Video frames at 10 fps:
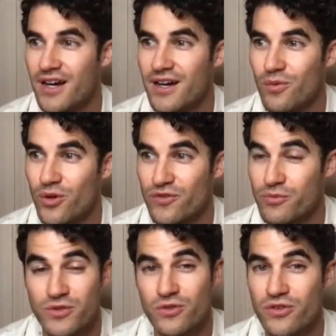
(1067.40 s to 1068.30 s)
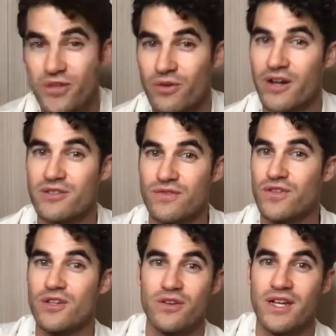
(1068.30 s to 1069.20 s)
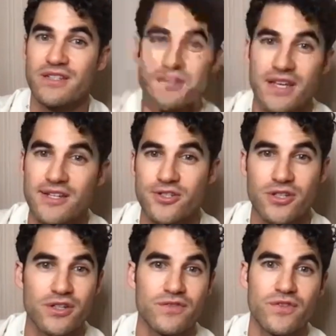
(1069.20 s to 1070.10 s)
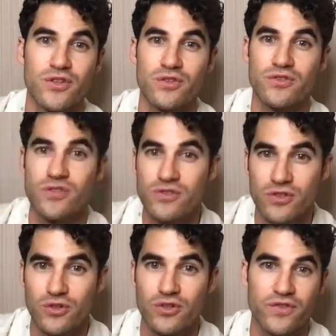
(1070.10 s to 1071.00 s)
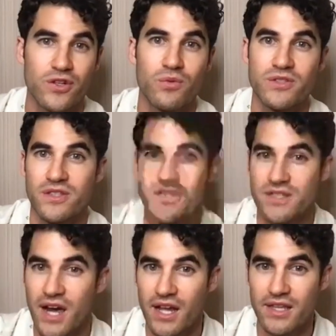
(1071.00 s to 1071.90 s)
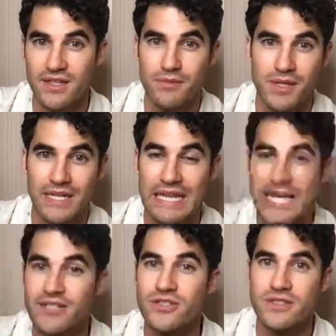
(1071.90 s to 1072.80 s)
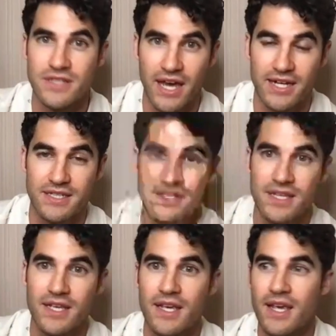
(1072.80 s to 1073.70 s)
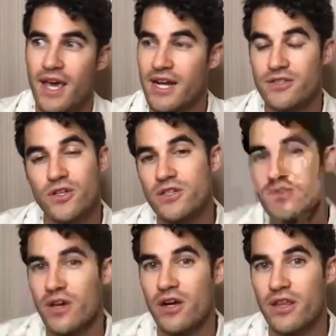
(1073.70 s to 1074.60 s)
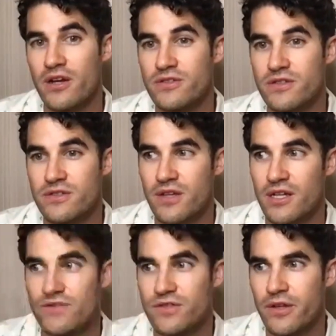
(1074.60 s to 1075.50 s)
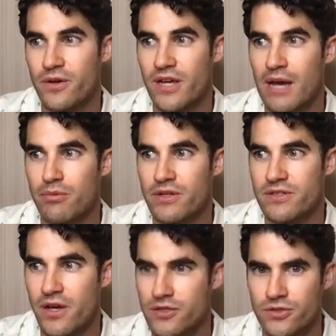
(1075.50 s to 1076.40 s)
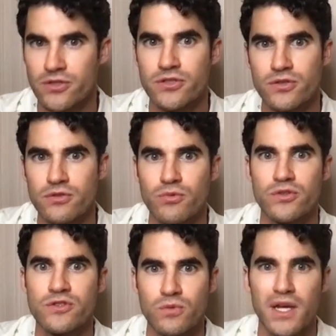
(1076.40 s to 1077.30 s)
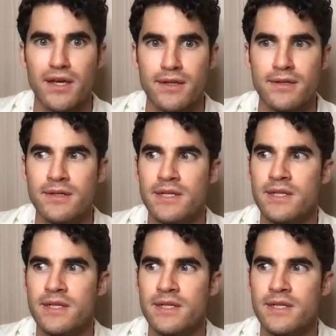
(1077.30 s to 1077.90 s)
wonderful musical theater writers. If you know Anastasia, if you know Seussical, if you know Once on This Island, I mean, legend status. And I took a song of theirs, this kind of slower cabaret song, and turned into a more swinging,